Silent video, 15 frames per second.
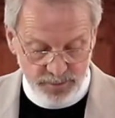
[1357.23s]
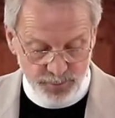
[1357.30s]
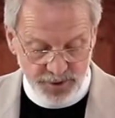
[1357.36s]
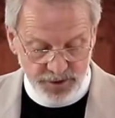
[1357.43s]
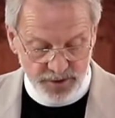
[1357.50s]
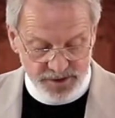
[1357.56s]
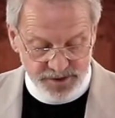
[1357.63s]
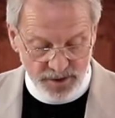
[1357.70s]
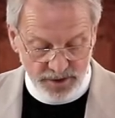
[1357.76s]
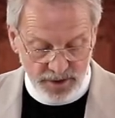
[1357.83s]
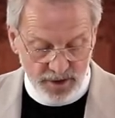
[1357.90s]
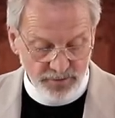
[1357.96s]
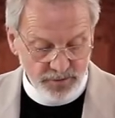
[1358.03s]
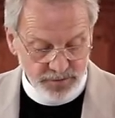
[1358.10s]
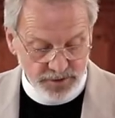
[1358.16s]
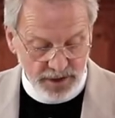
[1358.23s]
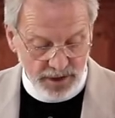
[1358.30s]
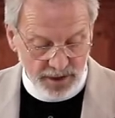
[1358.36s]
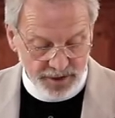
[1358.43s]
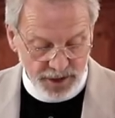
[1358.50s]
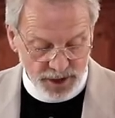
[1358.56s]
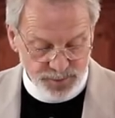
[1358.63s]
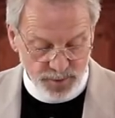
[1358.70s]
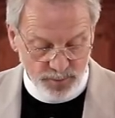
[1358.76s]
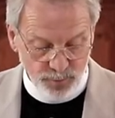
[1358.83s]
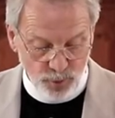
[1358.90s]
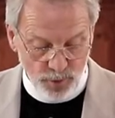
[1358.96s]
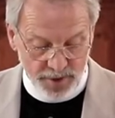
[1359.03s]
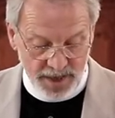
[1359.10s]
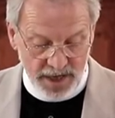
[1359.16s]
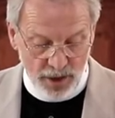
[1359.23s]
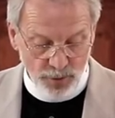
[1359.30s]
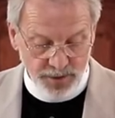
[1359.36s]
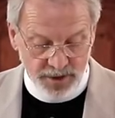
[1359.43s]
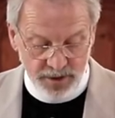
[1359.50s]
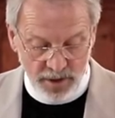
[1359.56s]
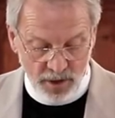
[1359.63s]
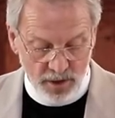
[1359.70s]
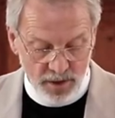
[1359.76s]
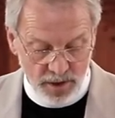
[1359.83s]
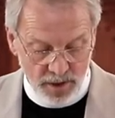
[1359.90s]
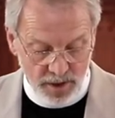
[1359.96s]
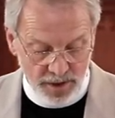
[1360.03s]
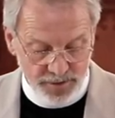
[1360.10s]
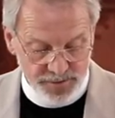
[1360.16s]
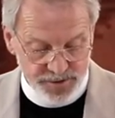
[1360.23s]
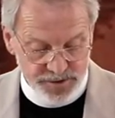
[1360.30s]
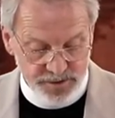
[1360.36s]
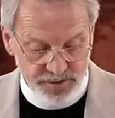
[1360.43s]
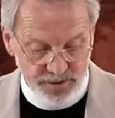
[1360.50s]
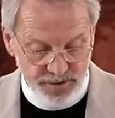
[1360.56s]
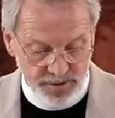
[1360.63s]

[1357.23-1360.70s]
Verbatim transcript: because the love of God has been poured out in our hearts